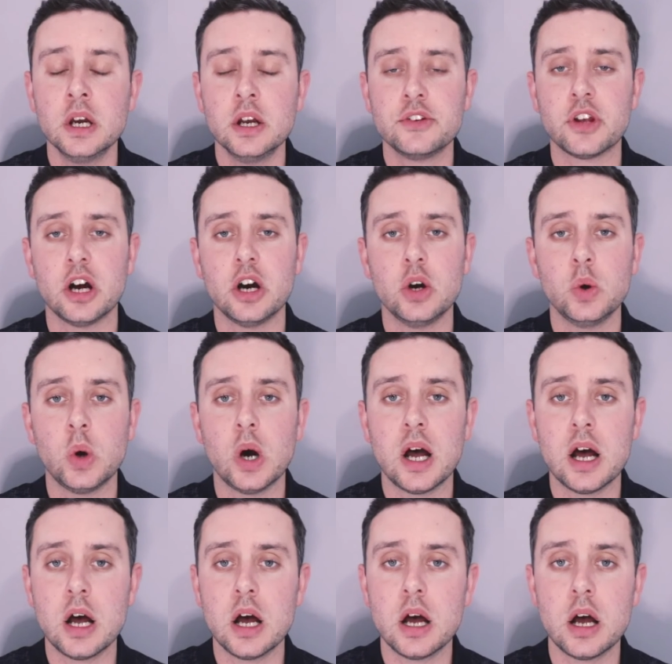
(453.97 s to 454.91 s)

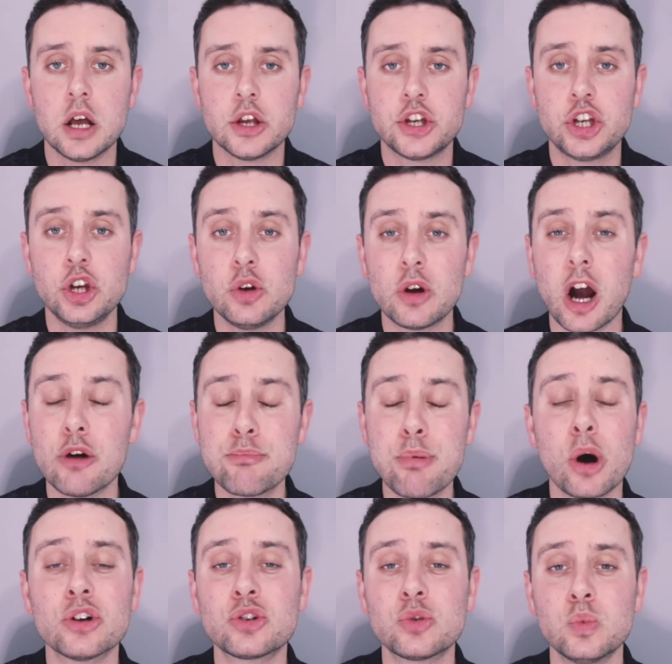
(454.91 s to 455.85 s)
So Hugo
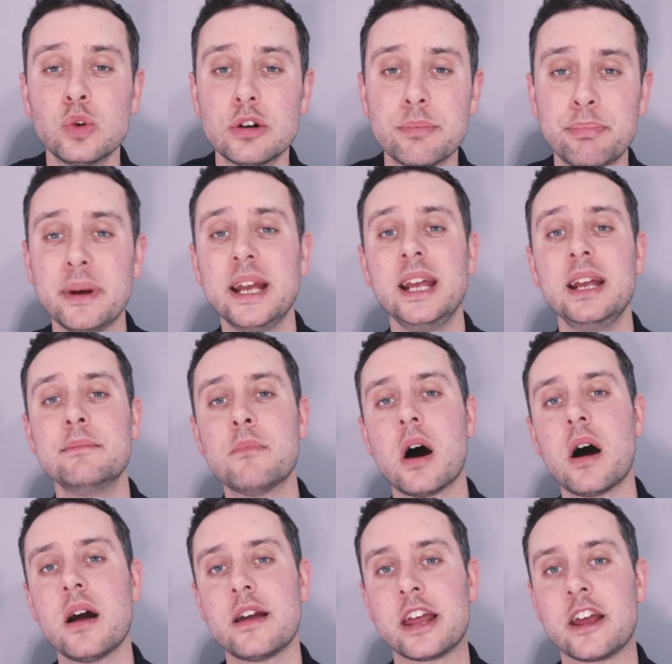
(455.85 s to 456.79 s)
Boss would be
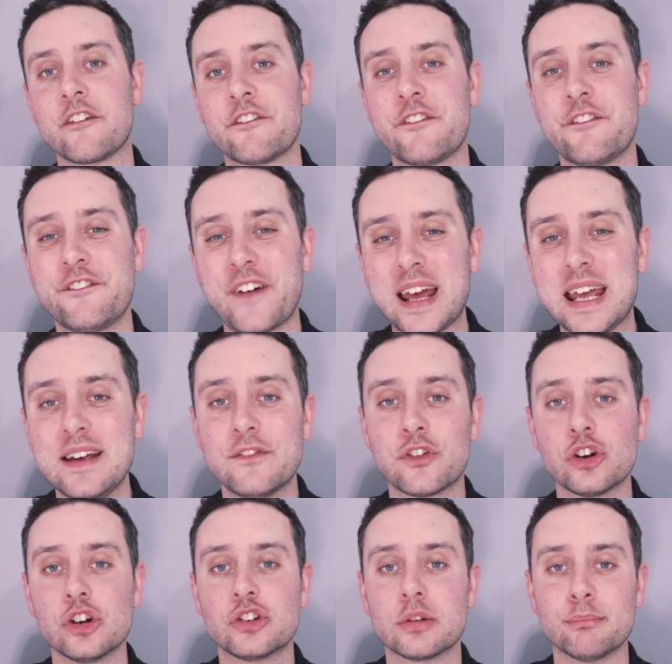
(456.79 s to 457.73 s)
my
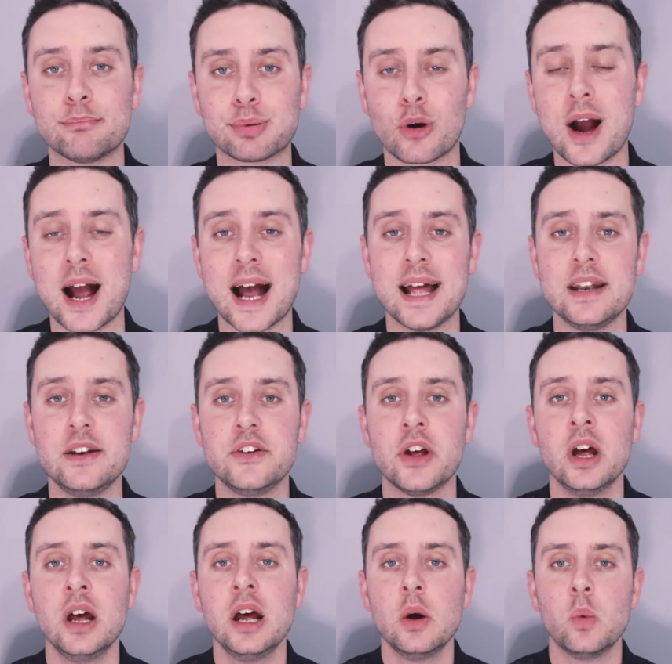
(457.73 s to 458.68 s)
favourite brand
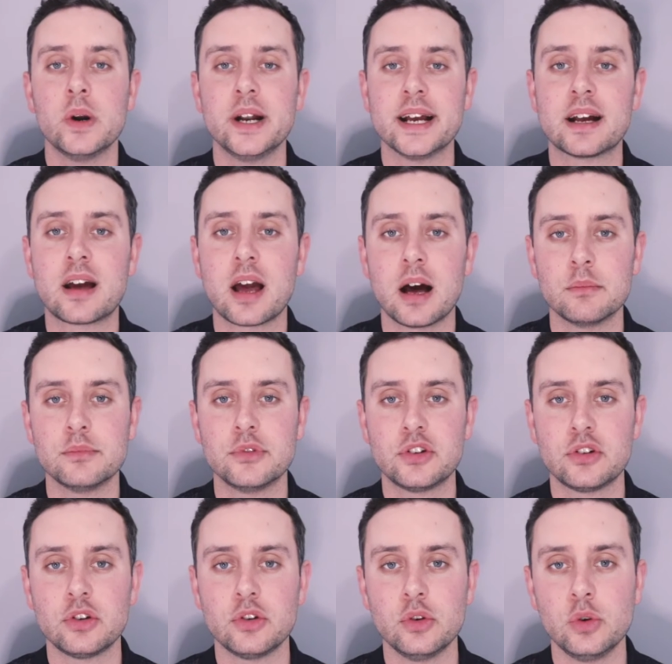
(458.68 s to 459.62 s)
when it comes
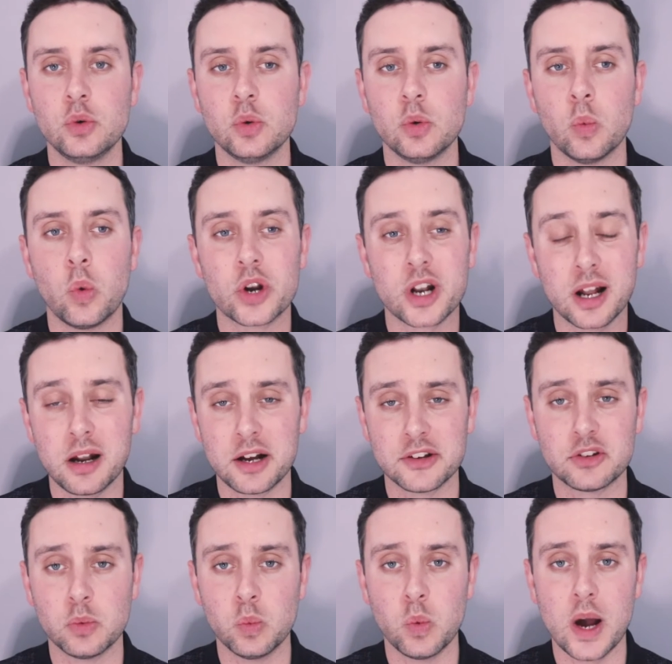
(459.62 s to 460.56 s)
to what I
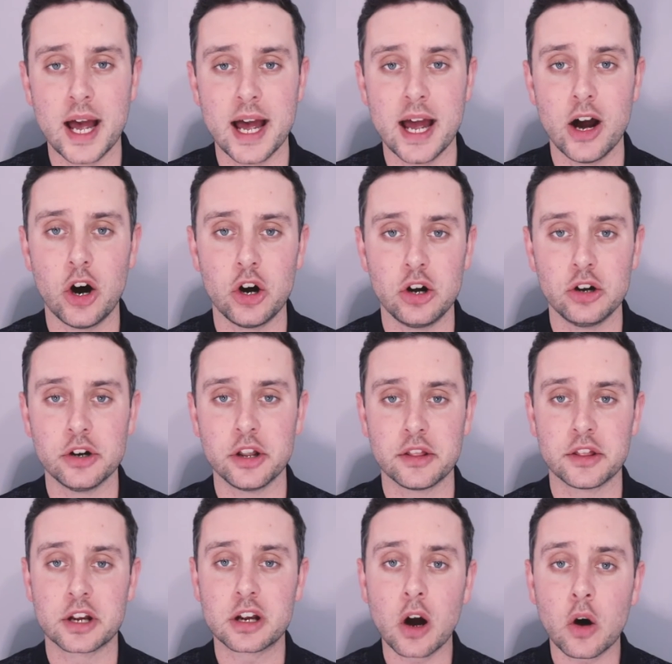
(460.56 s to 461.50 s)
like to wear
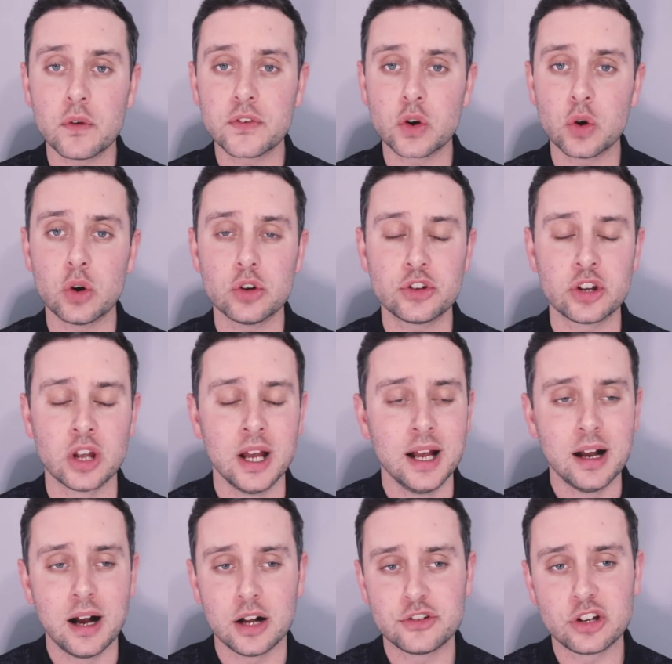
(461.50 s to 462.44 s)
on the golf course.
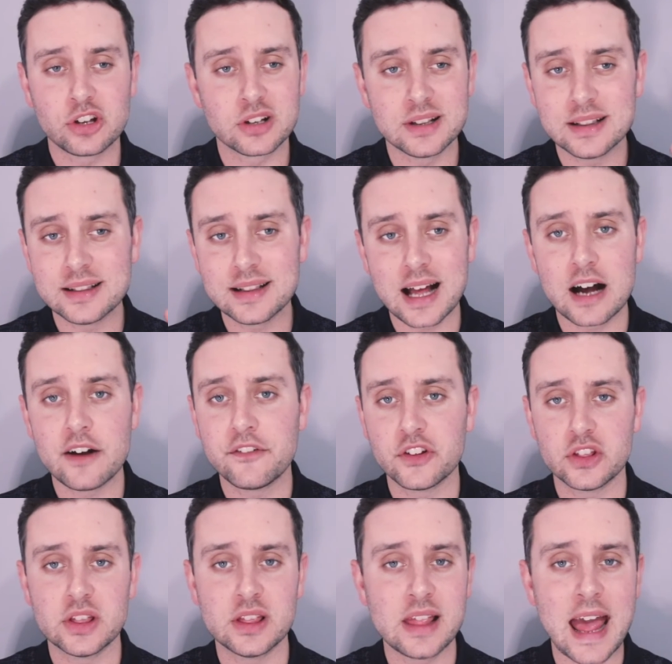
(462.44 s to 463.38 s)
I just
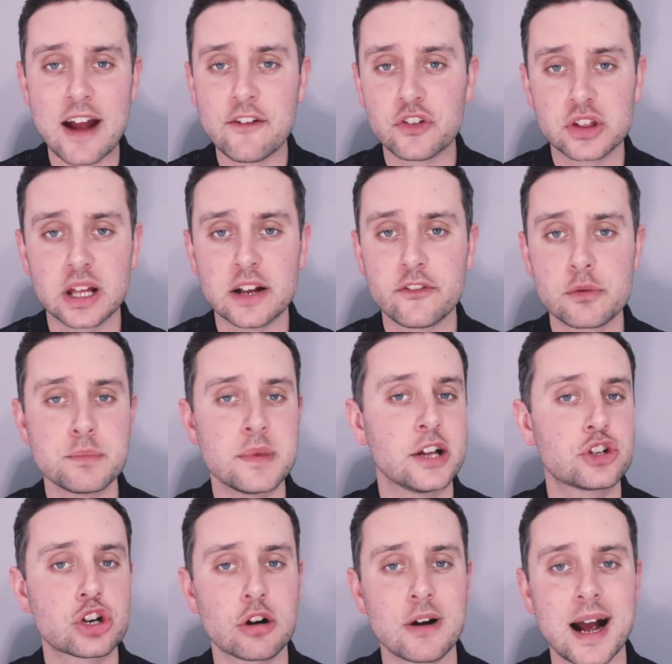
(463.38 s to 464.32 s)
love everything from
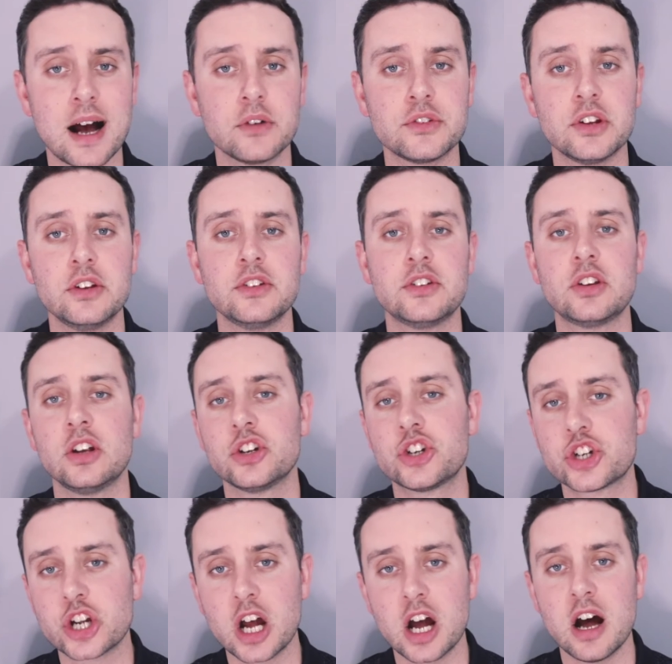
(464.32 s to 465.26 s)
their trousers,
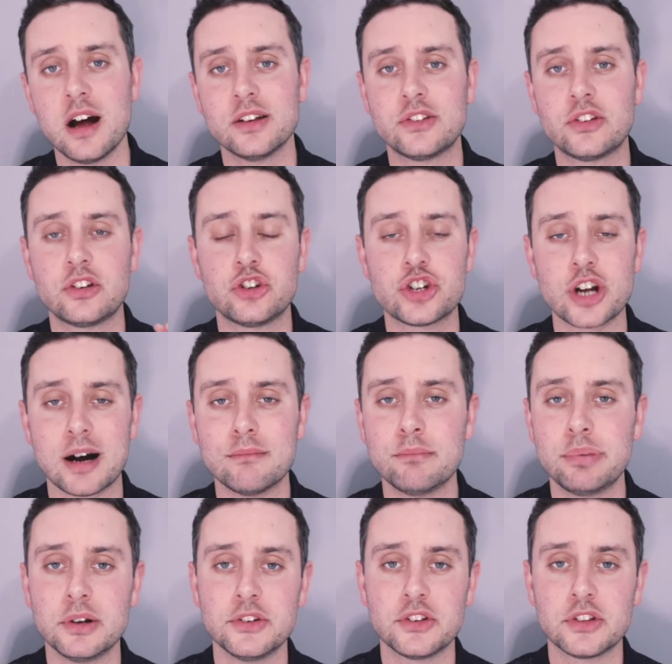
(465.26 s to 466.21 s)
shirts,
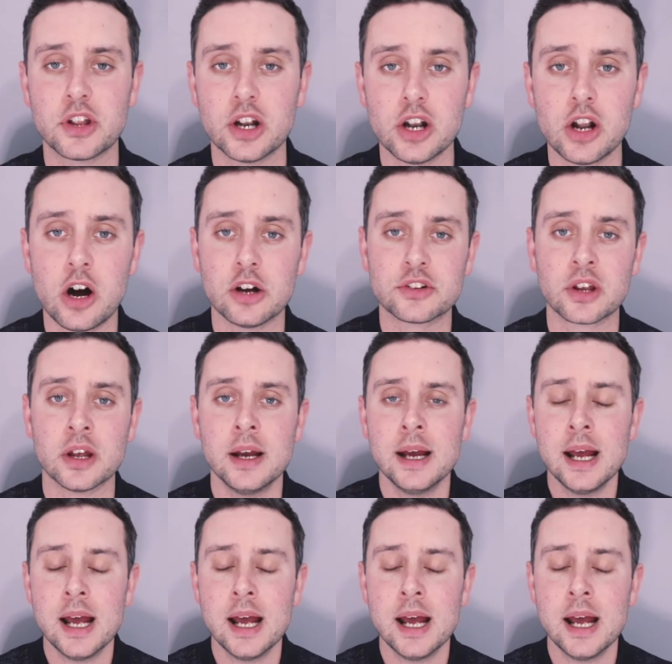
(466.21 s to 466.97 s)
jumpers, the lot.